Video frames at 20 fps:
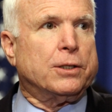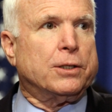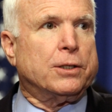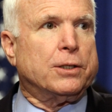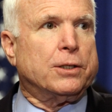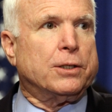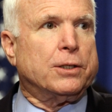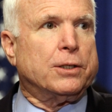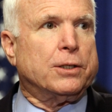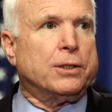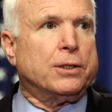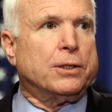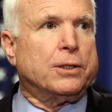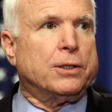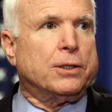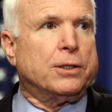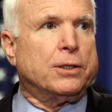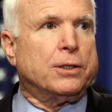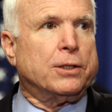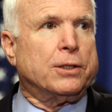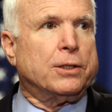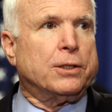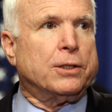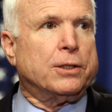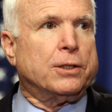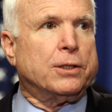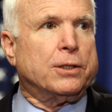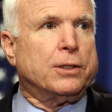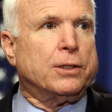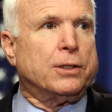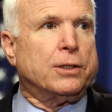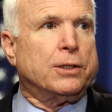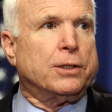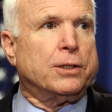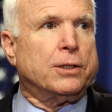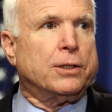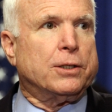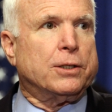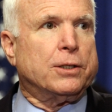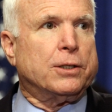
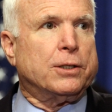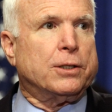No one is speaking in this clip.